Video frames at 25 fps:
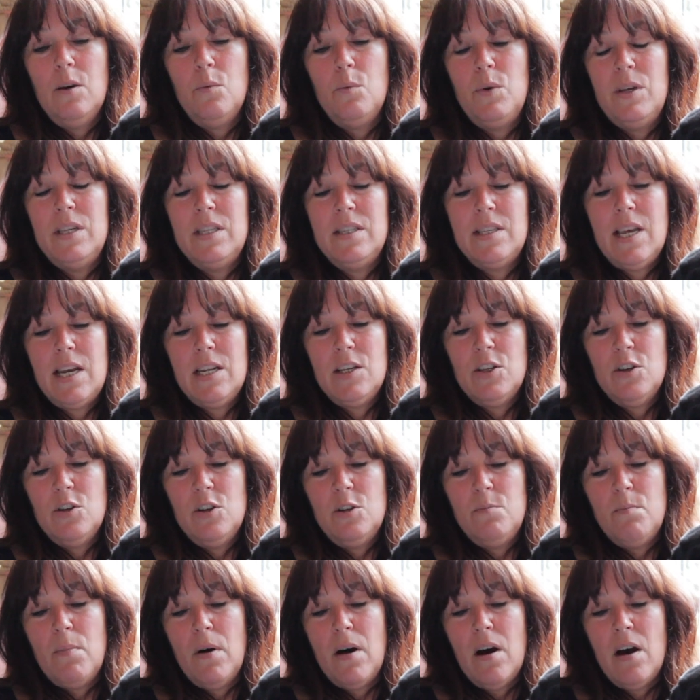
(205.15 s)
We said
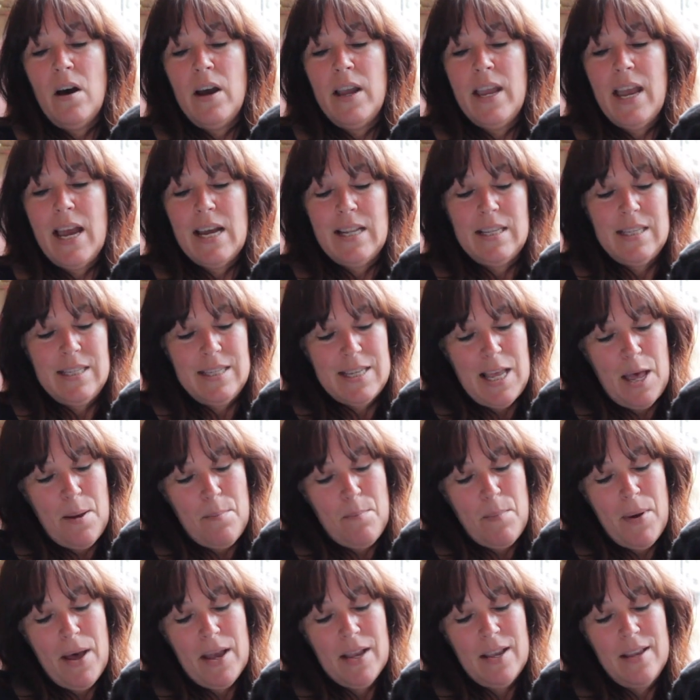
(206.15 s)
goodbye and
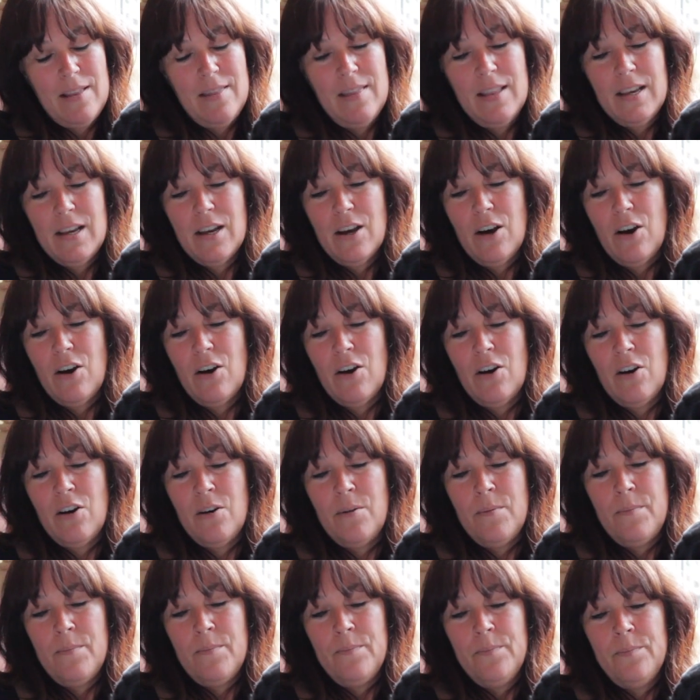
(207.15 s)
sat back in the car,